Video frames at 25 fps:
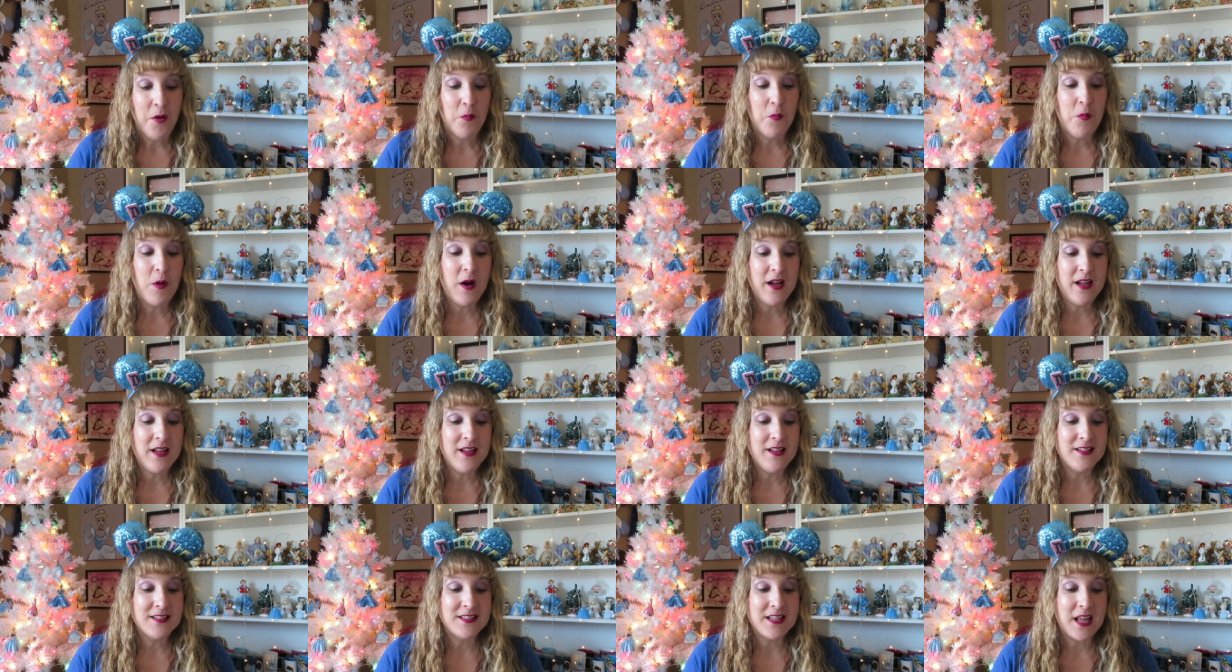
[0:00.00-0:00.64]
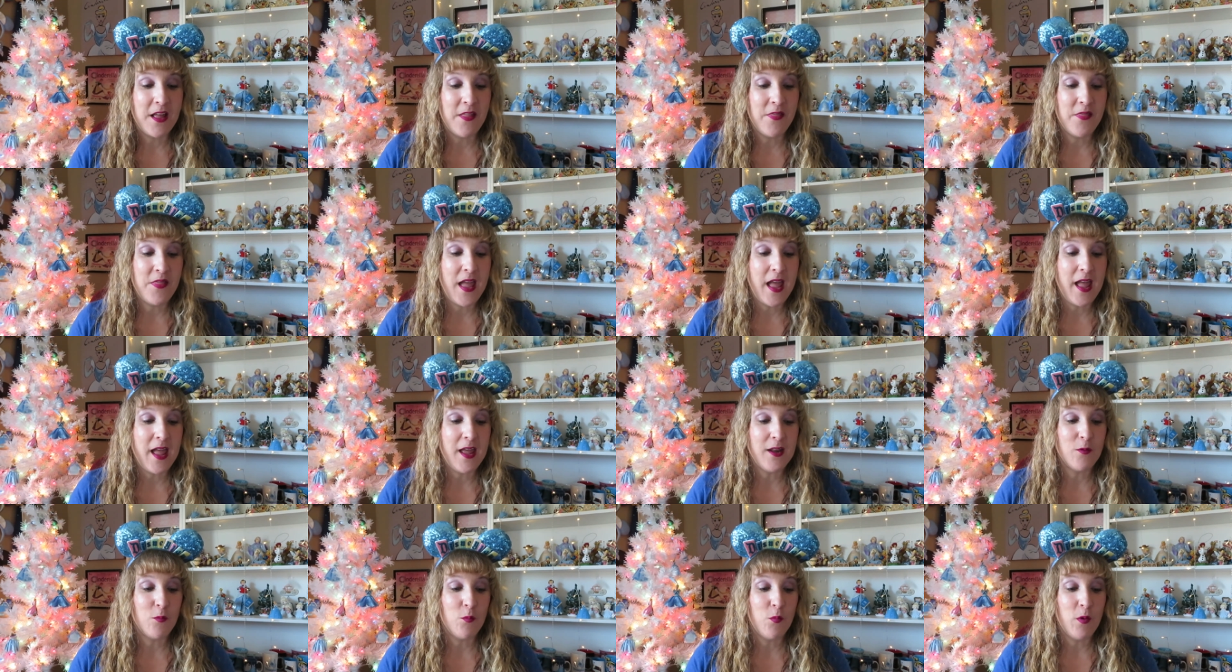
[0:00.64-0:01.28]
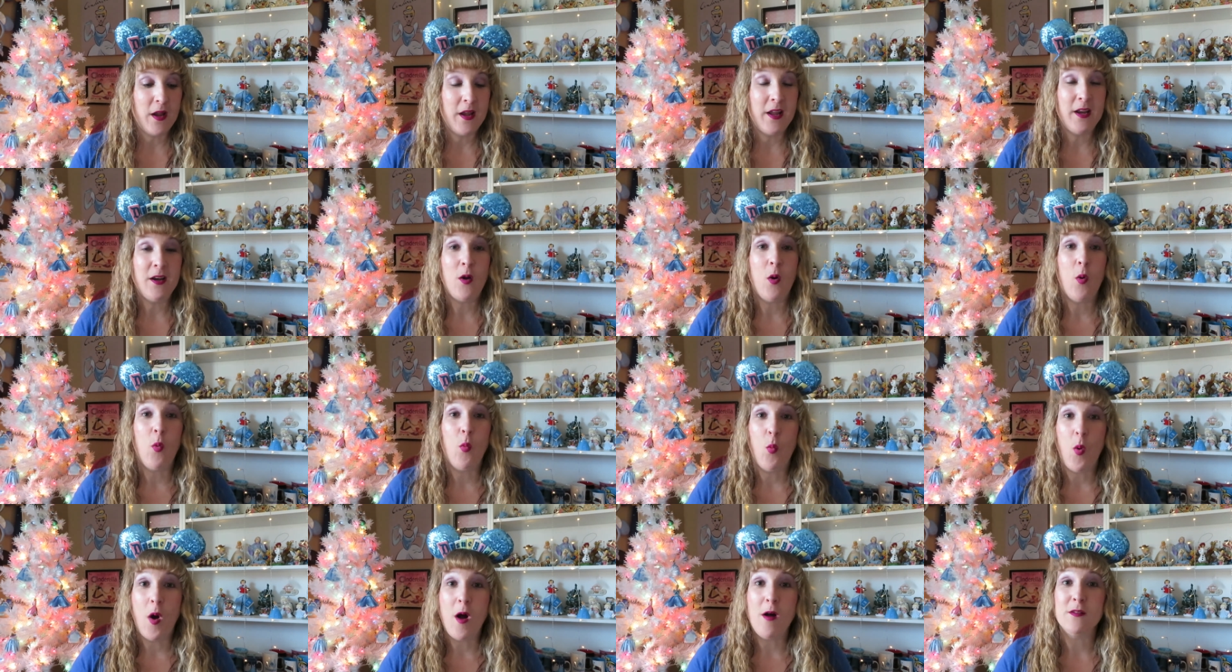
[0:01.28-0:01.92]
was that when
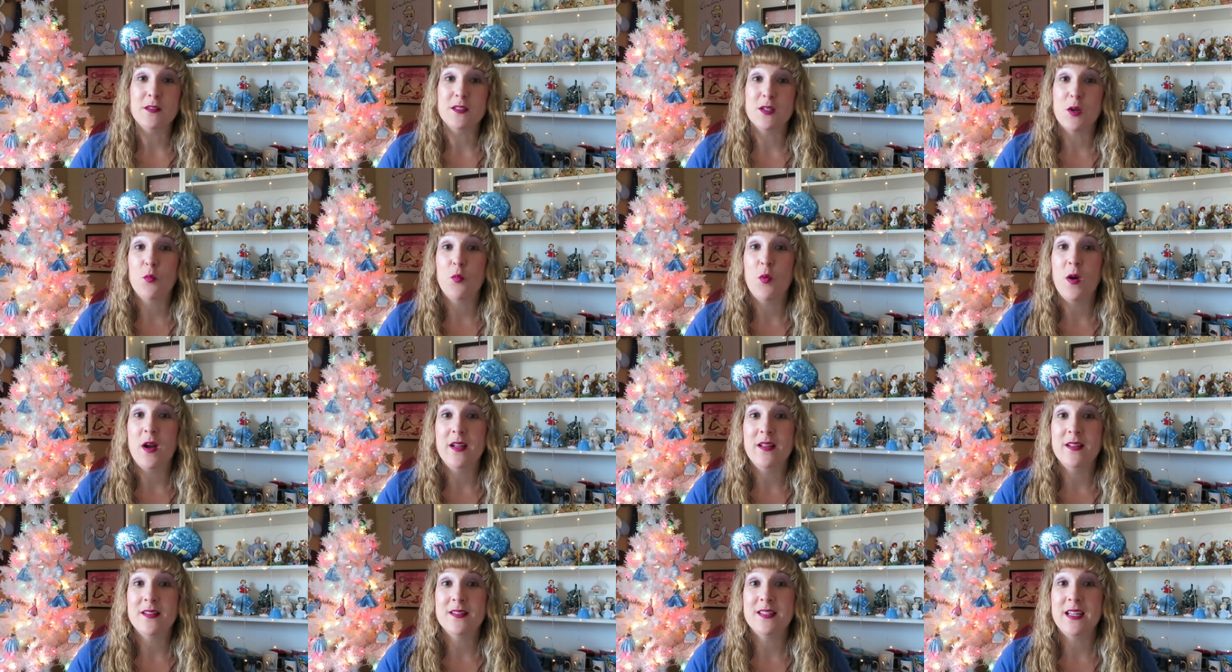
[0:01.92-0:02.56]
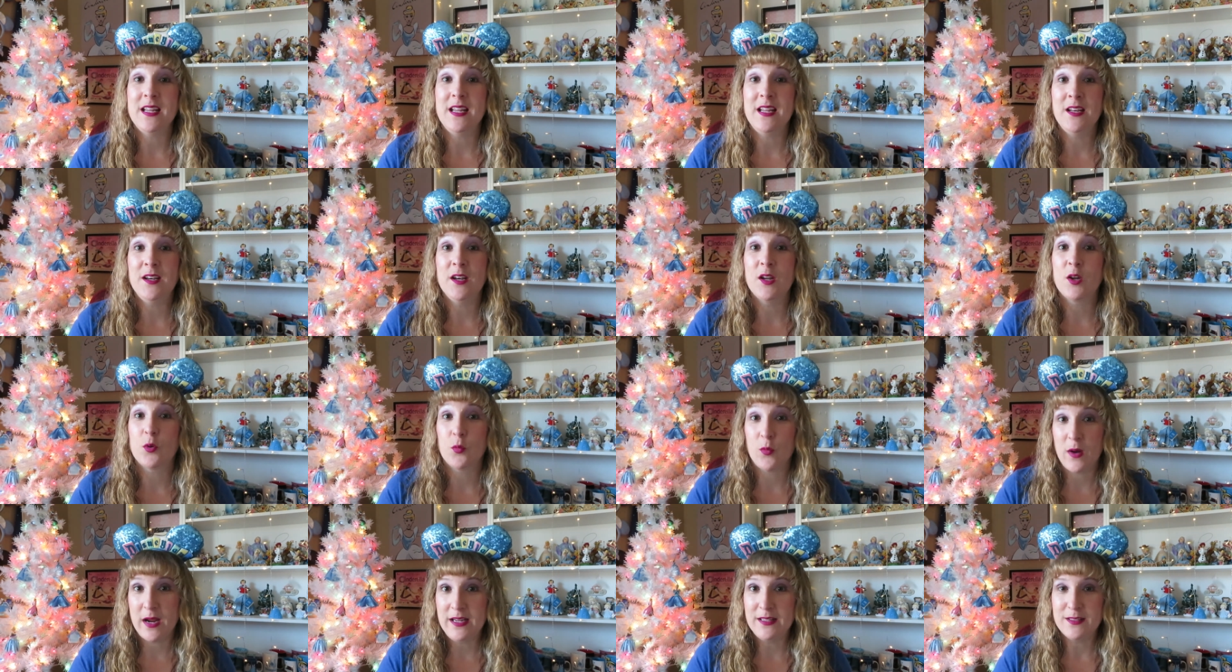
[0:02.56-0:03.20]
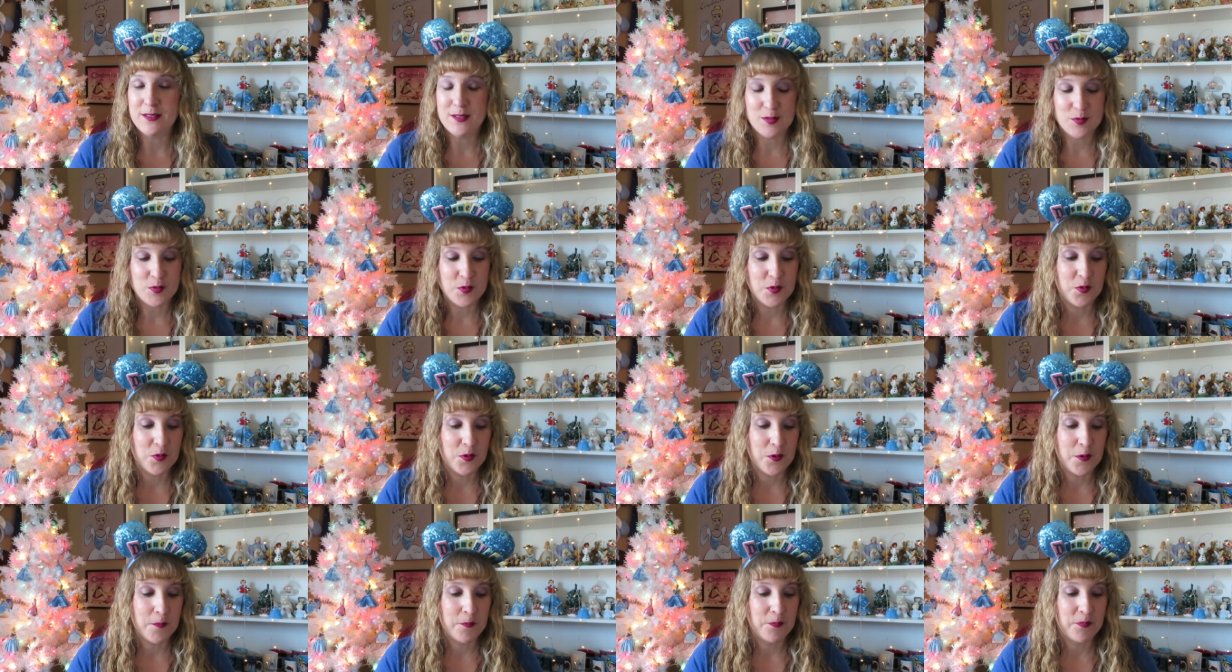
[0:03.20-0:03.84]
Walt was in grade
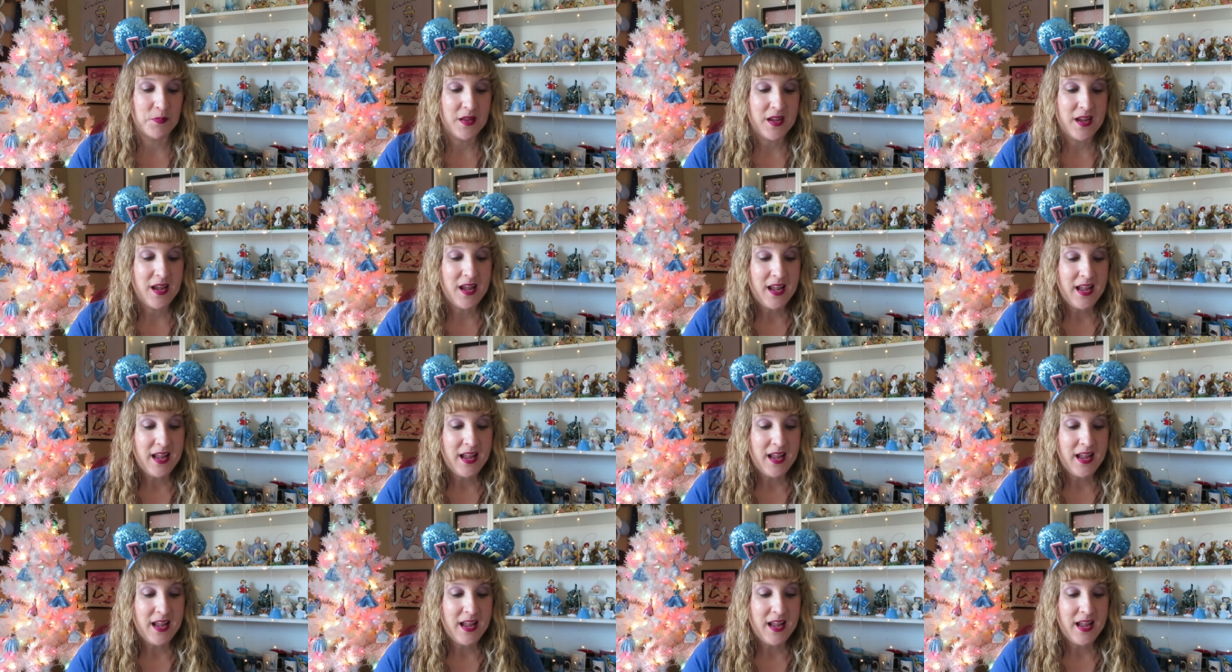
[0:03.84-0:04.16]
school,